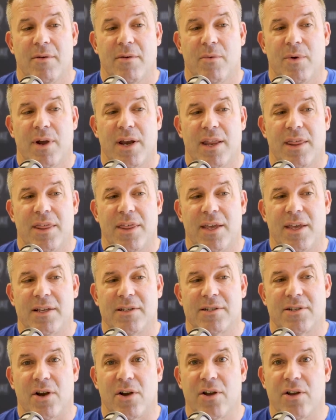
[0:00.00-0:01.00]
when
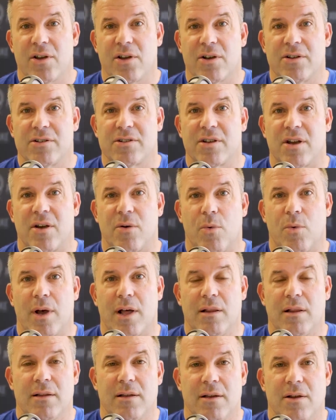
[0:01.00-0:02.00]
things don't go so
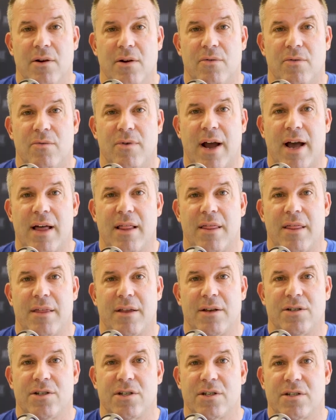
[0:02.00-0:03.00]
well rather
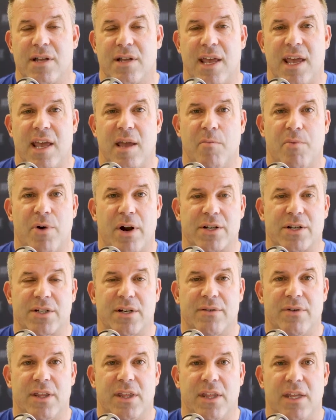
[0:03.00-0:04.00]
than just airbrush
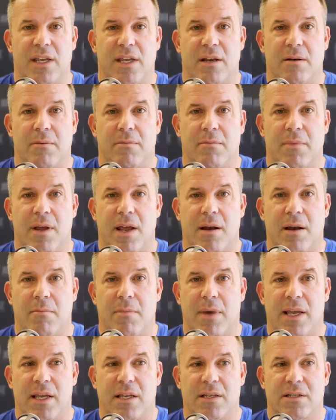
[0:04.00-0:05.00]
everything and, and
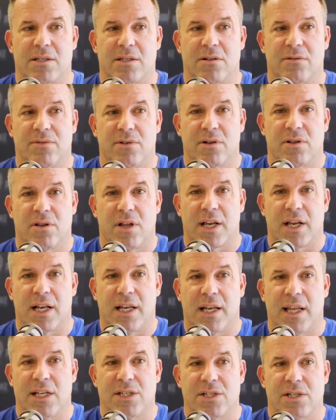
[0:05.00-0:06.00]
make yourself look like a
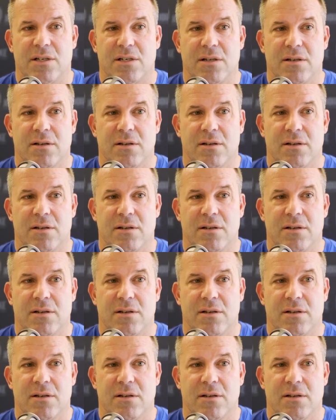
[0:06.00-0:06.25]
legend.